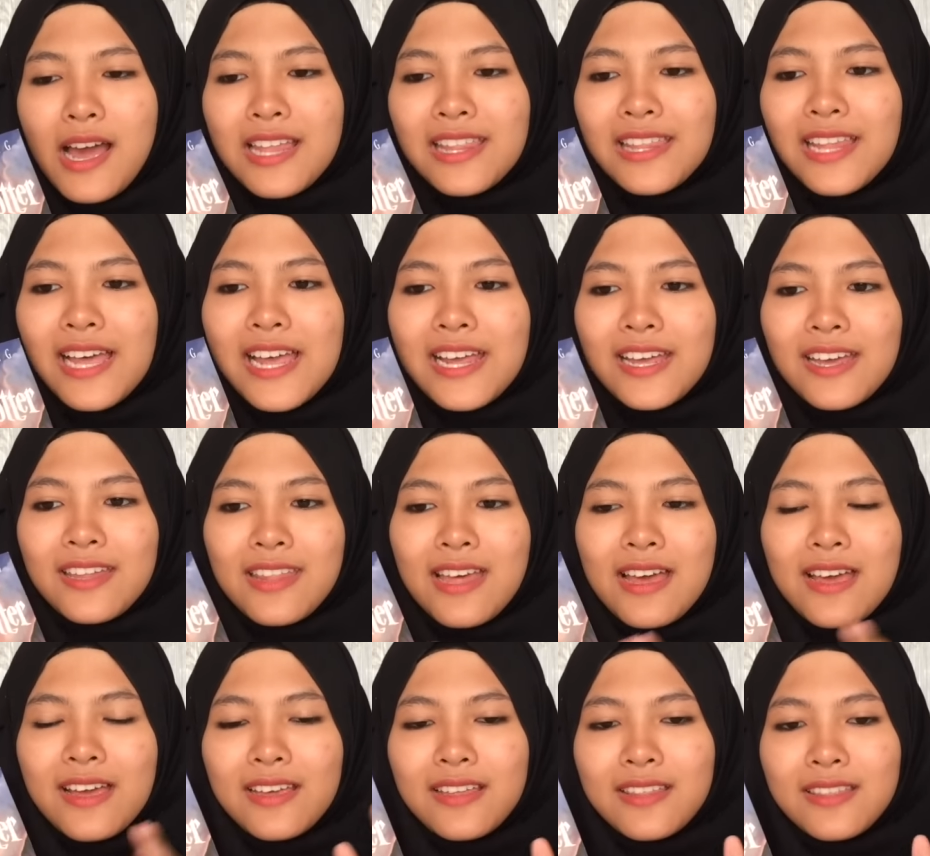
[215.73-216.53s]
like
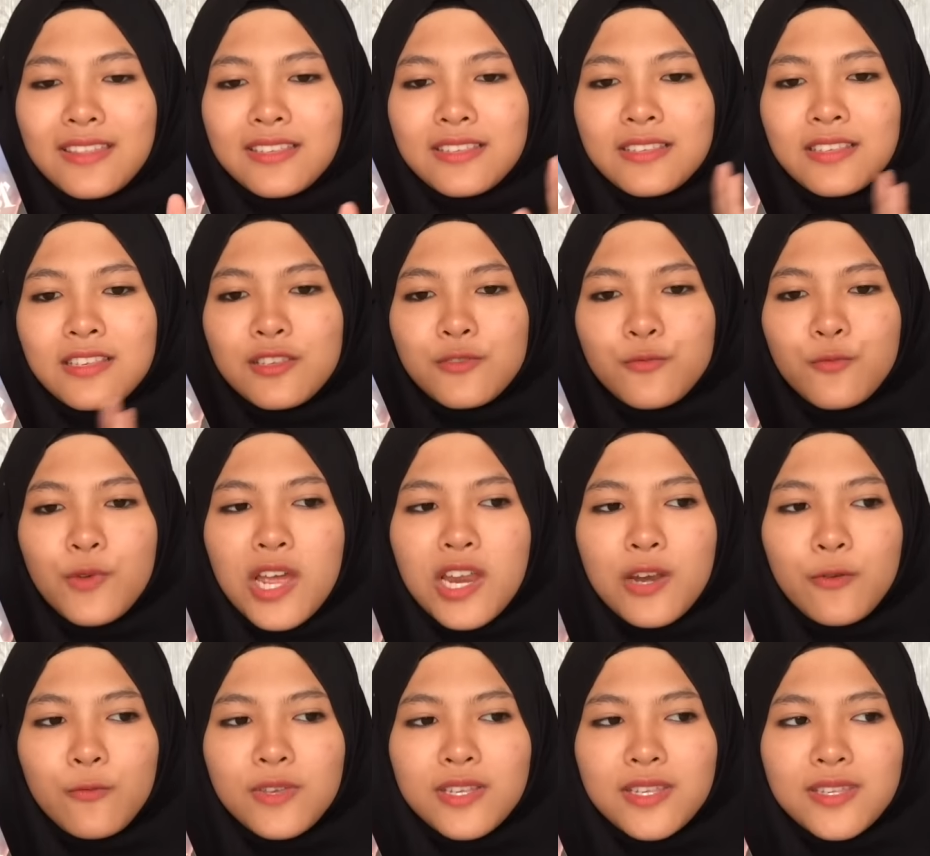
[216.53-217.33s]
that this is
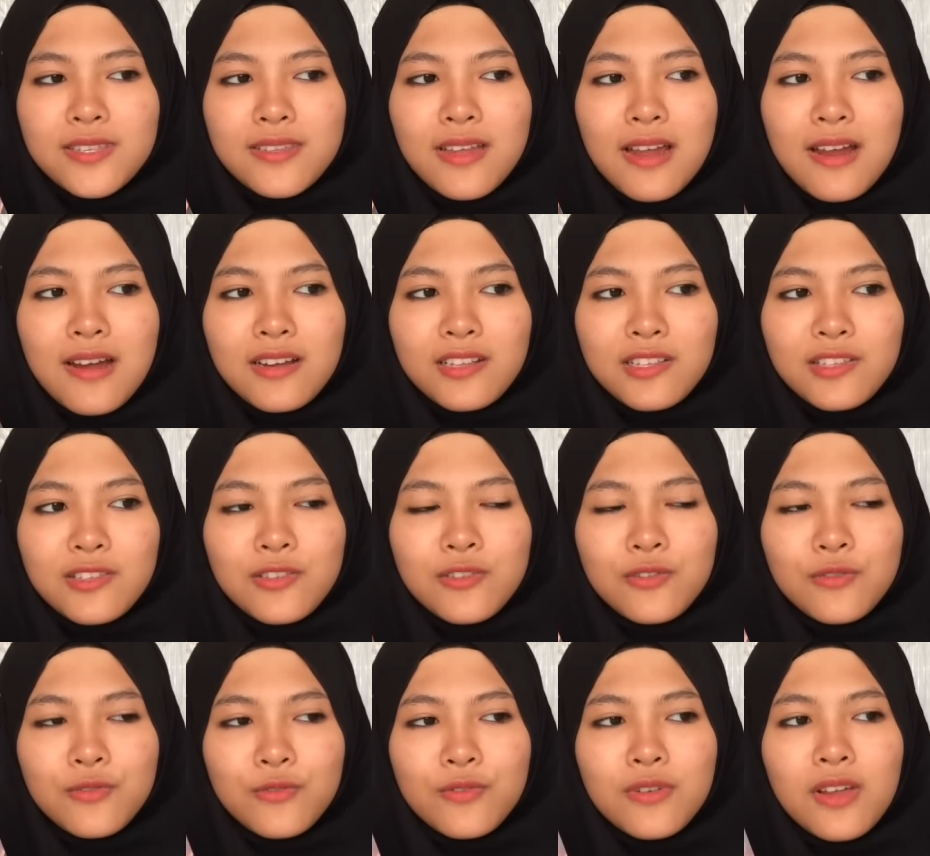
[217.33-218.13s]
when we start
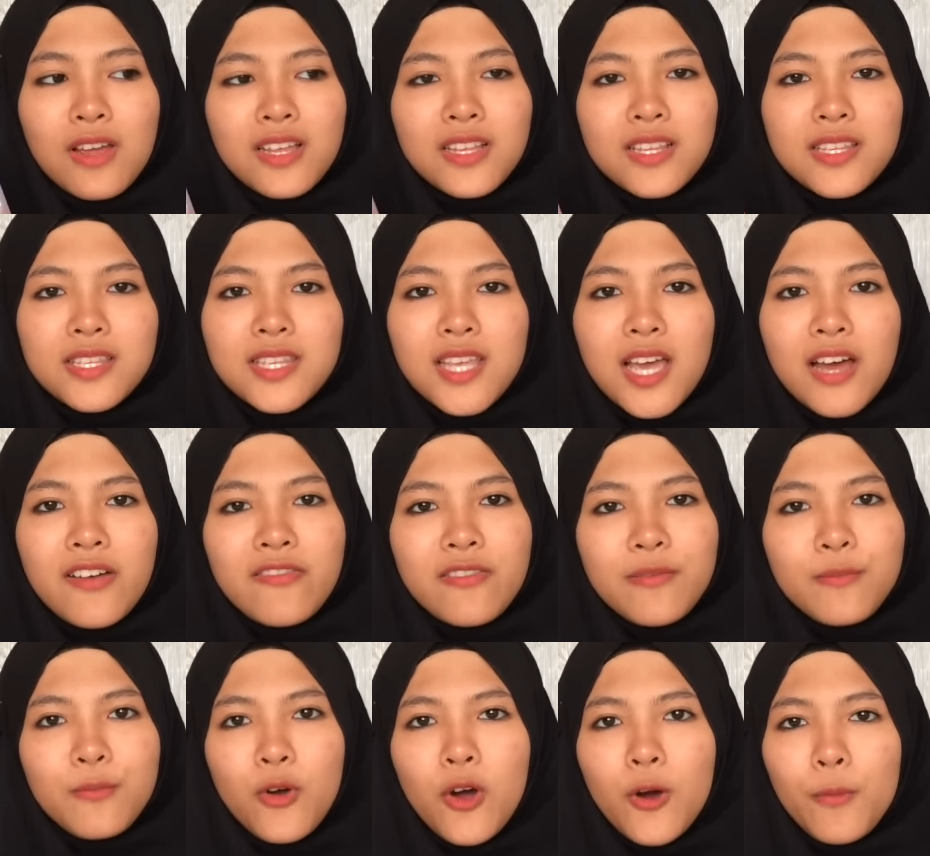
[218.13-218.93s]
to
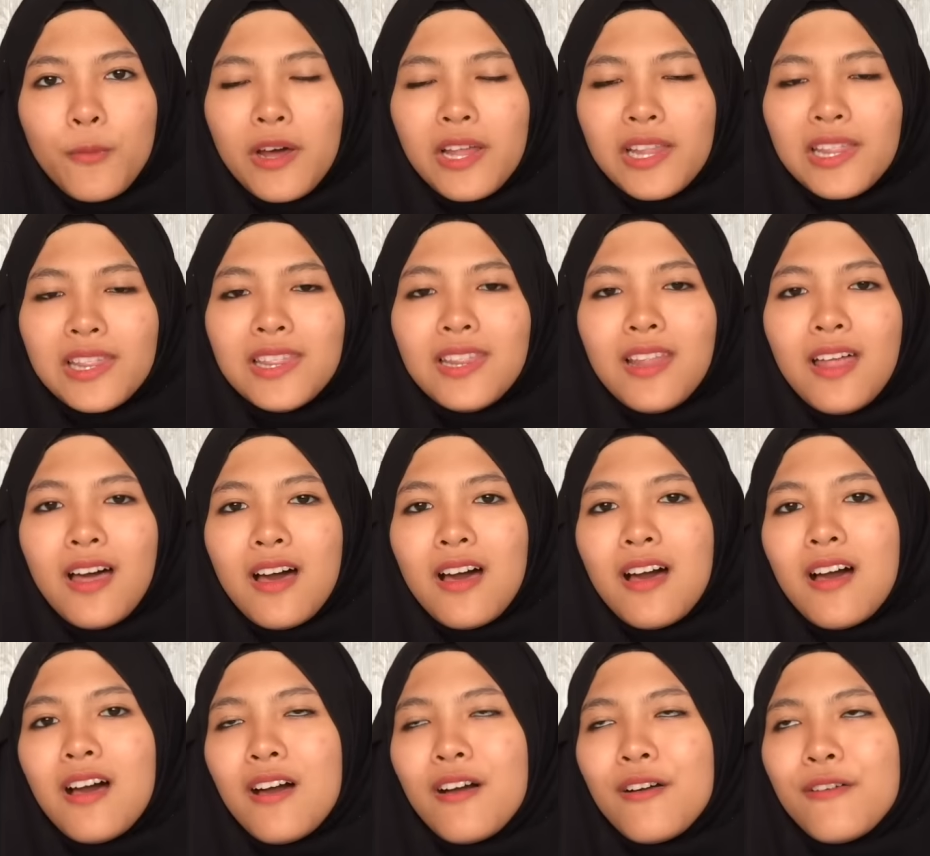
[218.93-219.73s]
discover more about
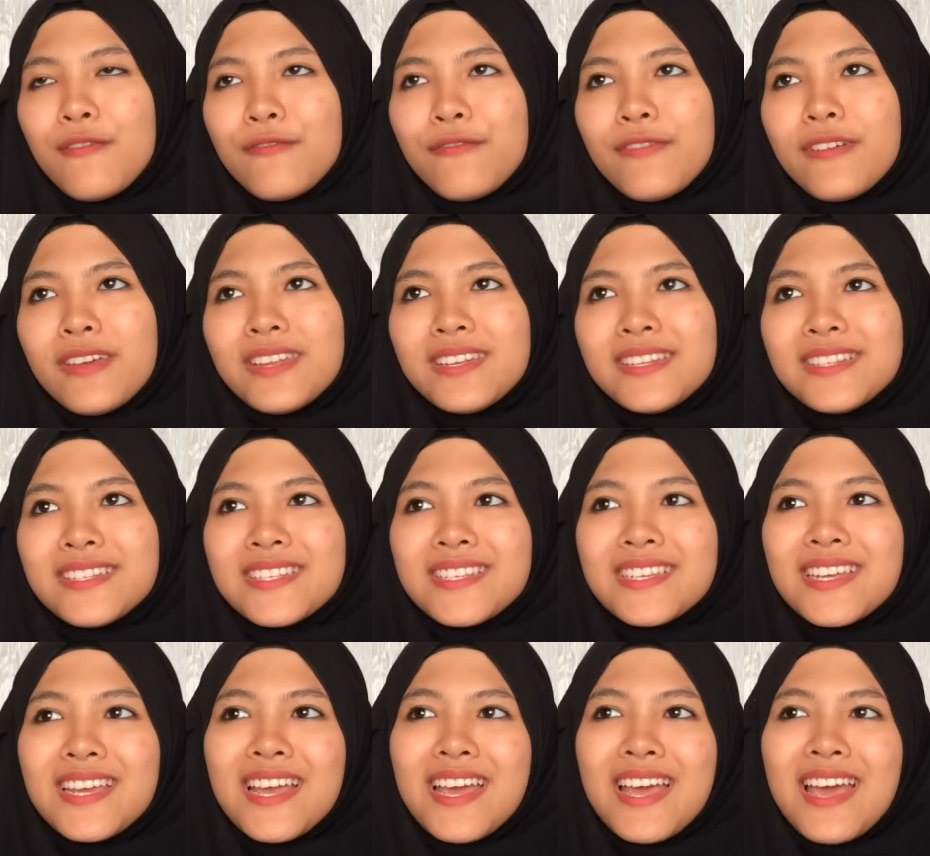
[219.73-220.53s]
love
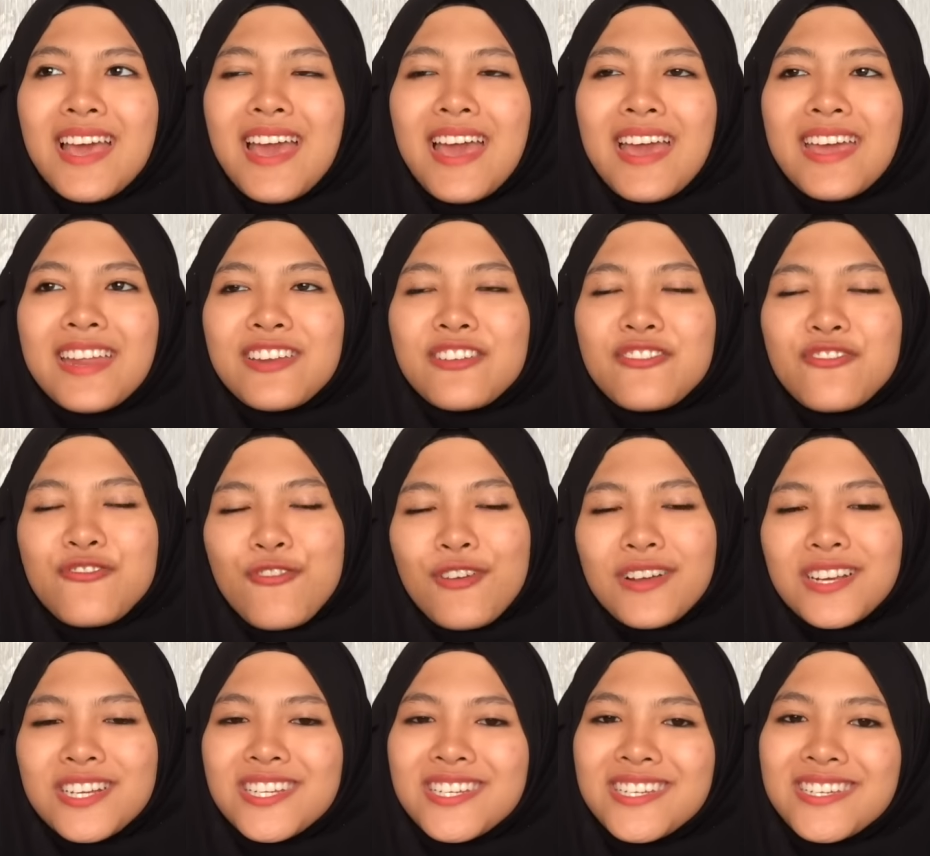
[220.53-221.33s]
and
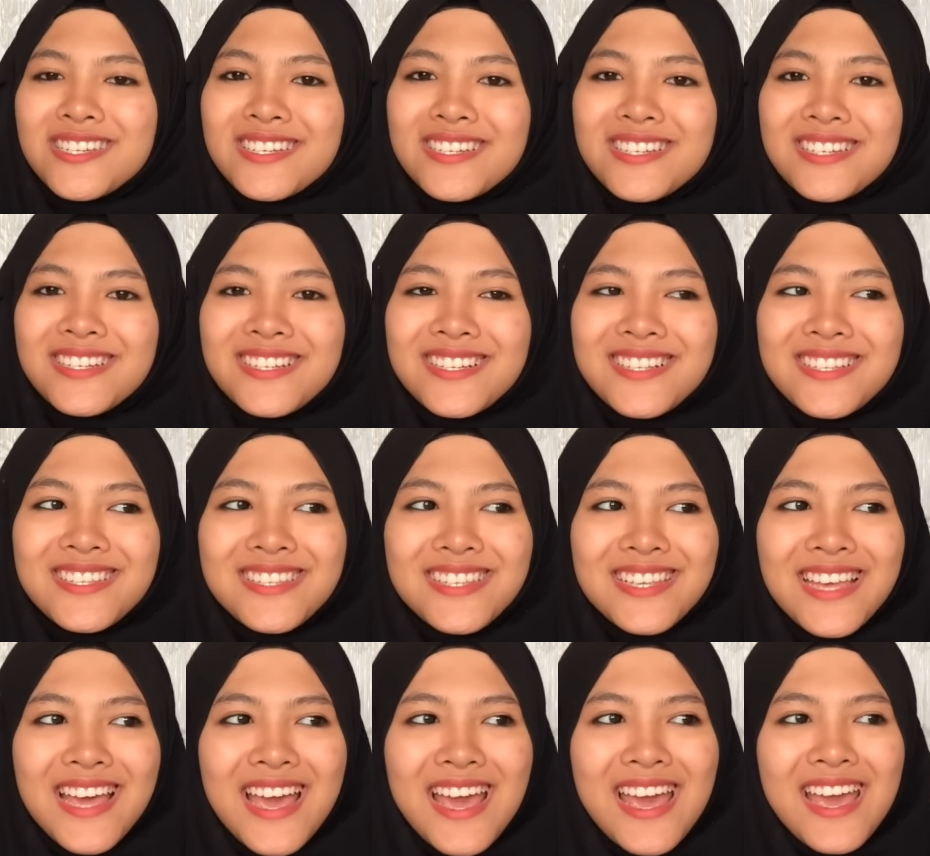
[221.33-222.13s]

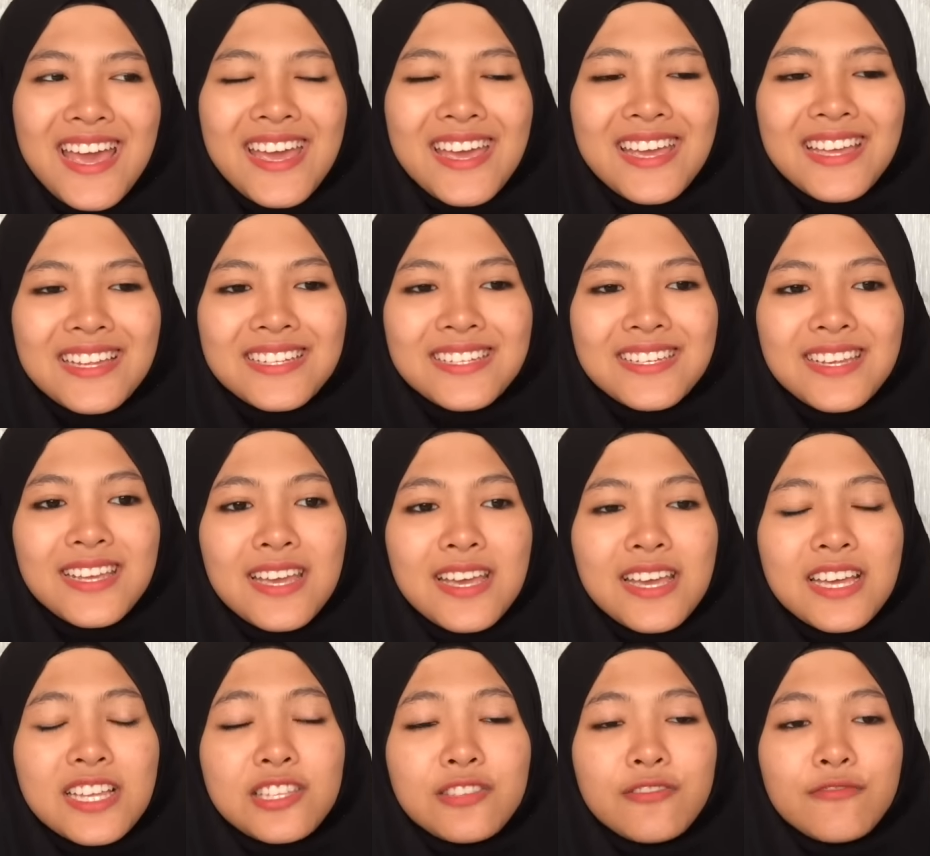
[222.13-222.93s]
crushes, and
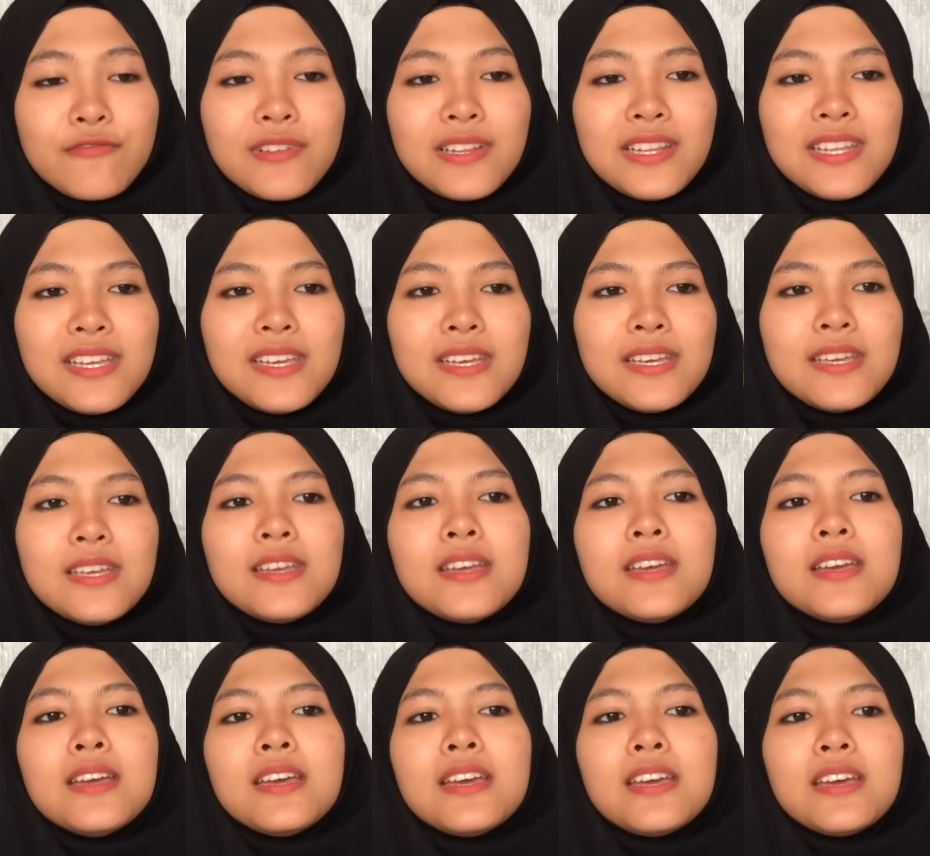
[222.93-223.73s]
it's
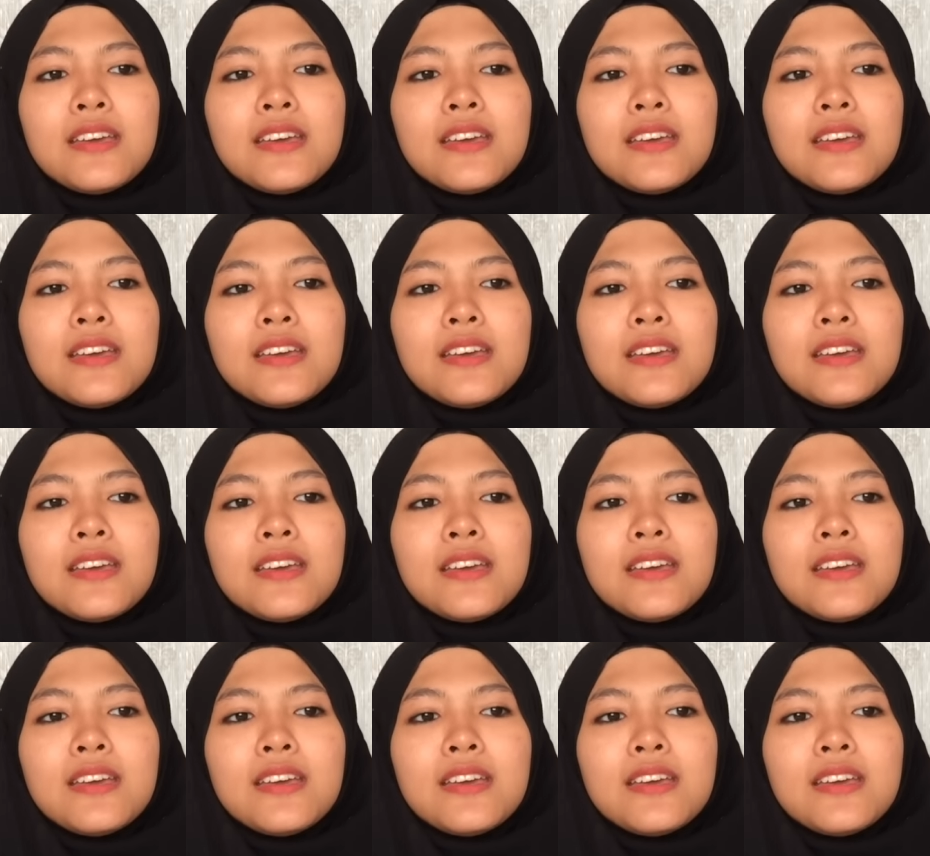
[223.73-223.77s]
really,